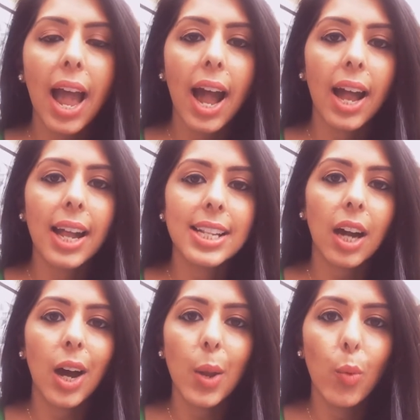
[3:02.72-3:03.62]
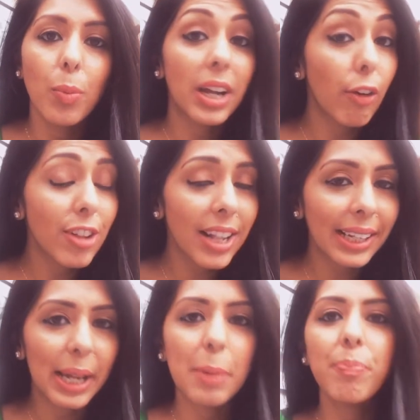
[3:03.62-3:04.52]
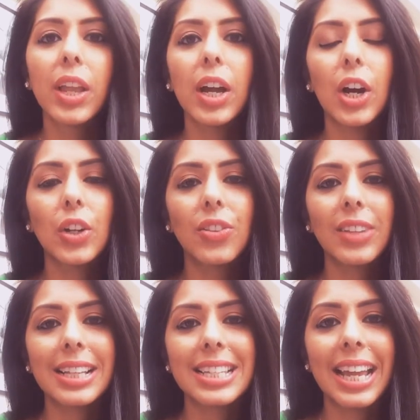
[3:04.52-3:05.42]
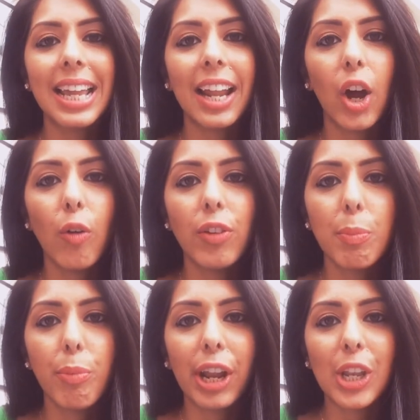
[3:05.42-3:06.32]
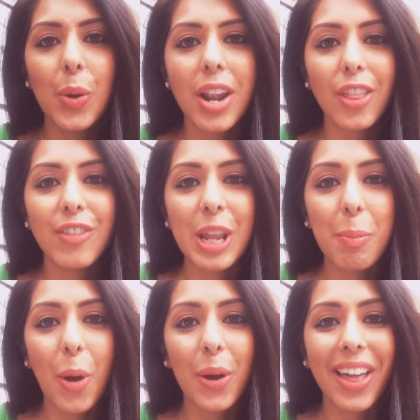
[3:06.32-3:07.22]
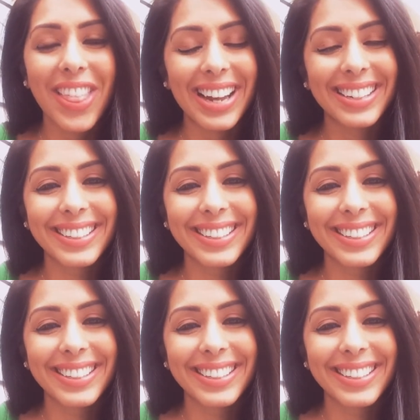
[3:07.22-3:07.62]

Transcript: and I will be covering that game on Saturday and hopefully bringing you another video vlog then.